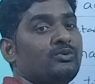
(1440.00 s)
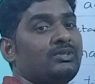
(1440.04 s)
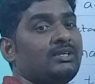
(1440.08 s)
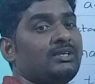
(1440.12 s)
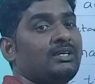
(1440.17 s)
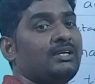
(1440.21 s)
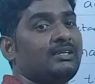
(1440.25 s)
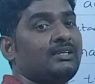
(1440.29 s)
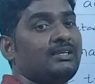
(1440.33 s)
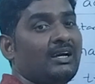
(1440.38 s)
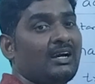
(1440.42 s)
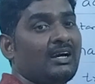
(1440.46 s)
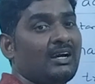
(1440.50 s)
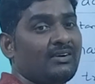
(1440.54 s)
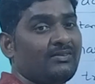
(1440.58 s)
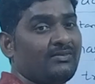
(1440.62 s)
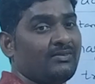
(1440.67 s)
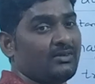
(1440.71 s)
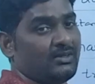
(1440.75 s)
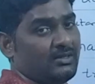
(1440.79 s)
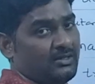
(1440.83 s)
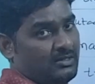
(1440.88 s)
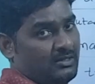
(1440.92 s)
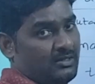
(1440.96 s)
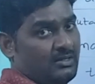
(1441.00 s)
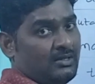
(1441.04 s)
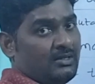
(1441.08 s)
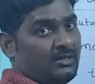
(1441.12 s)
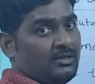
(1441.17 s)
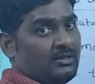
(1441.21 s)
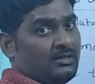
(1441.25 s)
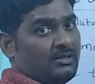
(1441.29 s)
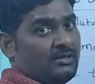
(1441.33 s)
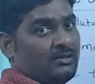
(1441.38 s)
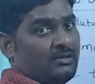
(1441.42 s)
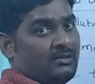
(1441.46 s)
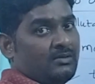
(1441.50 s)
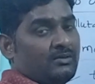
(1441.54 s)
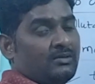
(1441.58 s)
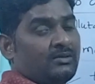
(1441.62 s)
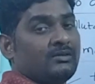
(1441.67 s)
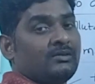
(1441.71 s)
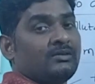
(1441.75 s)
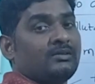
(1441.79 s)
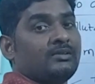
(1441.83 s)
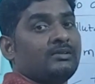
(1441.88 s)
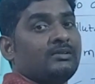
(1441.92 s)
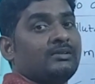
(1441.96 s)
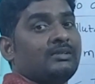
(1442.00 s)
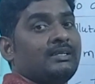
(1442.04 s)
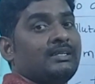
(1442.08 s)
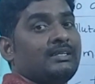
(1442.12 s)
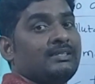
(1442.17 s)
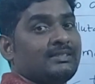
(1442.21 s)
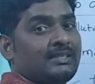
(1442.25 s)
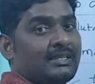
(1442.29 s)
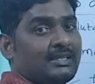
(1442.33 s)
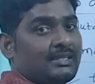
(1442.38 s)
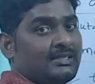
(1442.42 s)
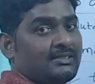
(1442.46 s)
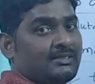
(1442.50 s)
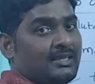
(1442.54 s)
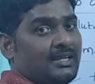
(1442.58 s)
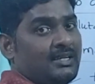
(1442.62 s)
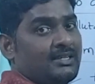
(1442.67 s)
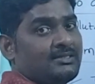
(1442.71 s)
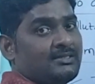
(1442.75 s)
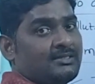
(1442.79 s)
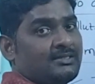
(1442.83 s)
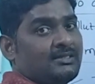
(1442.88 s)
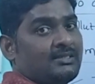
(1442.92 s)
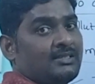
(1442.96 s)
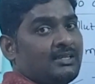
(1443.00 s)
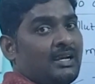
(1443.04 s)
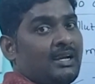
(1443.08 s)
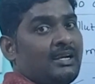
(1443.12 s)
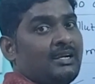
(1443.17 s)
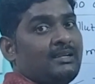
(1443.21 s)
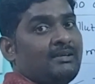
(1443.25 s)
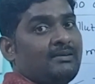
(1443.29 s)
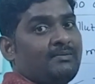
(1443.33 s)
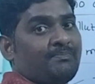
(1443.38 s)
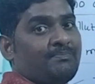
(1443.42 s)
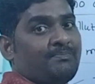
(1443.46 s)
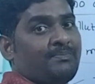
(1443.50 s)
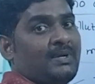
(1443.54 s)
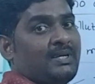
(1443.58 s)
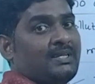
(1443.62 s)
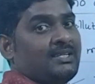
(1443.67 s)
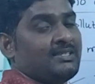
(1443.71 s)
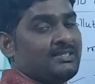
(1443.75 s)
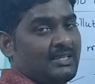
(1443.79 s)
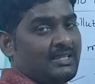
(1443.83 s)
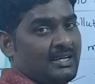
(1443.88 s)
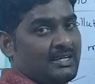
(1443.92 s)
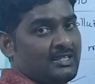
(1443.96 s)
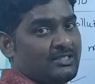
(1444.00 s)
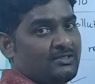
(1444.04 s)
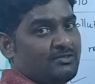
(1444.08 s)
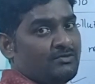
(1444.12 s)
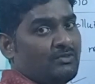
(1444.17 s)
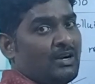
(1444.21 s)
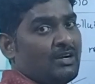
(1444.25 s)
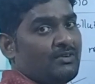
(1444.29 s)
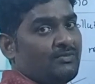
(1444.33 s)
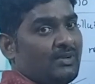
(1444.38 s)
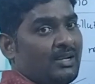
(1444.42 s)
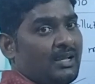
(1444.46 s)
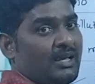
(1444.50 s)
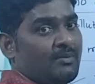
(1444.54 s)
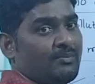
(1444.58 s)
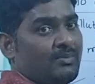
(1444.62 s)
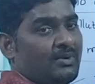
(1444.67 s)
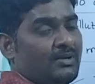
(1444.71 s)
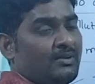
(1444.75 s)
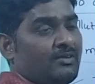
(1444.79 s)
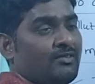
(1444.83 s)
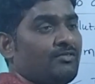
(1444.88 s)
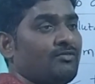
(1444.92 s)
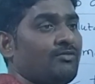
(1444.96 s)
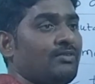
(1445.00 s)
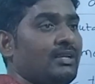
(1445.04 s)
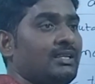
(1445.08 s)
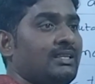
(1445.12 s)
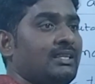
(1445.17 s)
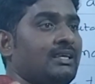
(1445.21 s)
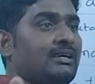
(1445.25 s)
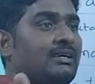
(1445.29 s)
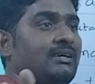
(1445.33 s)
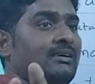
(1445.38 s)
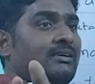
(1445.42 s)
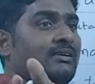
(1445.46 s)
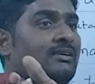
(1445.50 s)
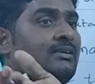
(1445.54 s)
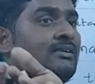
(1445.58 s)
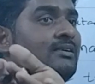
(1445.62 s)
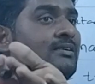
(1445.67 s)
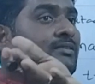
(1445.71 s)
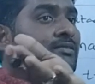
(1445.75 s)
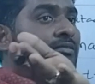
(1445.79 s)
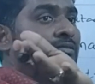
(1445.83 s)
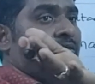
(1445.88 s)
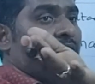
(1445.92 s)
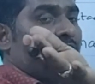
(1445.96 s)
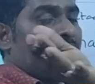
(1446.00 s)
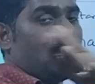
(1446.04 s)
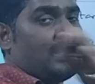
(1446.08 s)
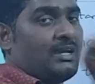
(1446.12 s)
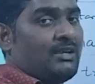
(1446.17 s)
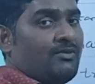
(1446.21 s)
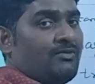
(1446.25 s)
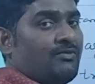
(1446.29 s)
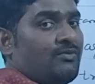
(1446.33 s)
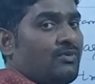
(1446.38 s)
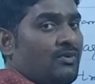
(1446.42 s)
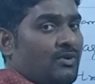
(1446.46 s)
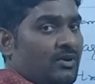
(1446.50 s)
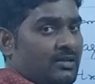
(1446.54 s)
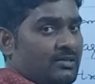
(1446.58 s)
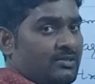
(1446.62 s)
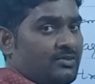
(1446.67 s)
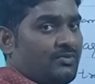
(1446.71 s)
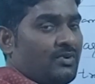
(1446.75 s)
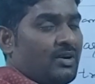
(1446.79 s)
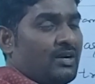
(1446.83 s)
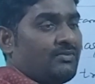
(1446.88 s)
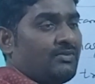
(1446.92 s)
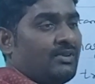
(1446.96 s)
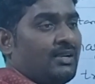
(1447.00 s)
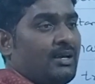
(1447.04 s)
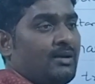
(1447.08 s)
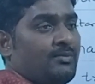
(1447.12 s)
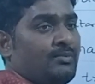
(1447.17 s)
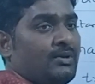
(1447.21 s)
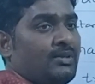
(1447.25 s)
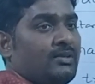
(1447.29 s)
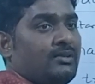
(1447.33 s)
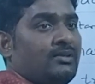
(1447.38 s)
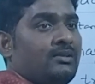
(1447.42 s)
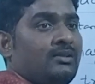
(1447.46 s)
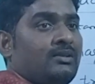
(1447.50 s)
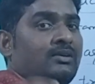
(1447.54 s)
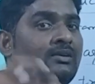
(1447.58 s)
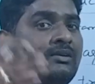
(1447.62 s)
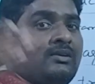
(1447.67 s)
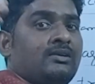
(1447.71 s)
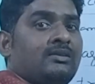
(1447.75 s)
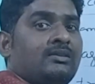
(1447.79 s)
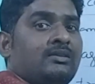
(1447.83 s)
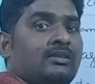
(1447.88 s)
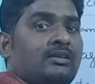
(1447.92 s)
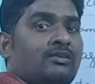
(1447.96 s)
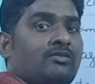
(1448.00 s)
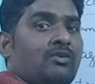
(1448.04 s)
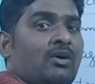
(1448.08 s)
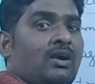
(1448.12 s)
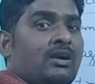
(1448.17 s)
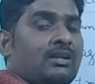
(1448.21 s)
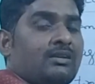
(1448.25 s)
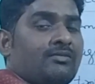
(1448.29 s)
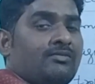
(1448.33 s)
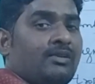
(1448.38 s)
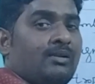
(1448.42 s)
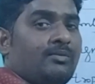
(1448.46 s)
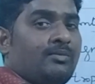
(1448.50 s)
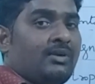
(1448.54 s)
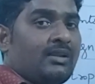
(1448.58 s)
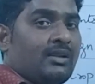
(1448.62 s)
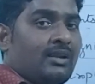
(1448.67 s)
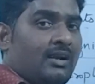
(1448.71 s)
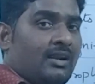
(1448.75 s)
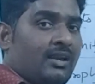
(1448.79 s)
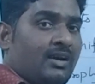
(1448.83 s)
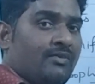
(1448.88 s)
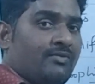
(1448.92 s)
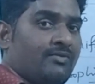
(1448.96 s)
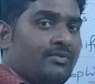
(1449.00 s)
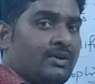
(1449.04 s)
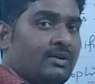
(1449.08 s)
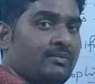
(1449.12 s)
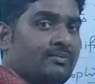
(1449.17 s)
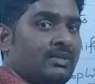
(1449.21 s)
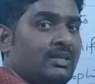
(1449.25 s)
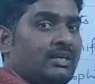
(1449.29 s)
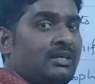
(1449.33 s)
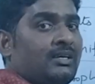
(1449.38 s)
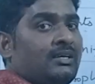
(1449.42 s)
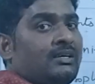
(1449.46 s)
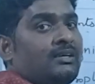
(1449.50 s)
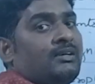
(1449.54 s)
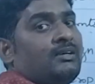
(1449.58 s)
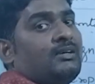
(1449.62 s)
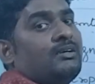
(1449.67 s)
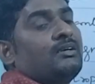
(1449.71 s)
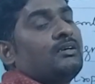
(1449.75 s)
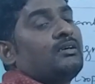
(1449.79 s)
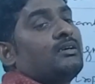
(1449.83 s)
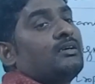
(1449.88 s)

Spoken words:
usage of insecticides and pesticides. What will happen when the rain falls? What will happen? The water will be run off from the